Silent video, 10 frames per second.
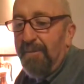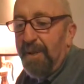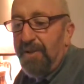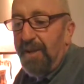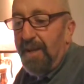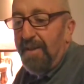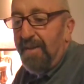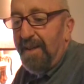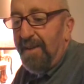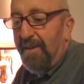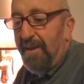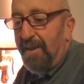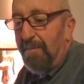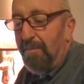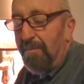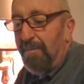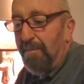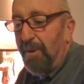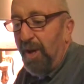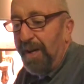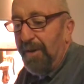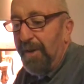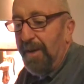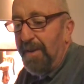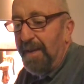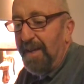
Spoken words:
mentioned on blog or on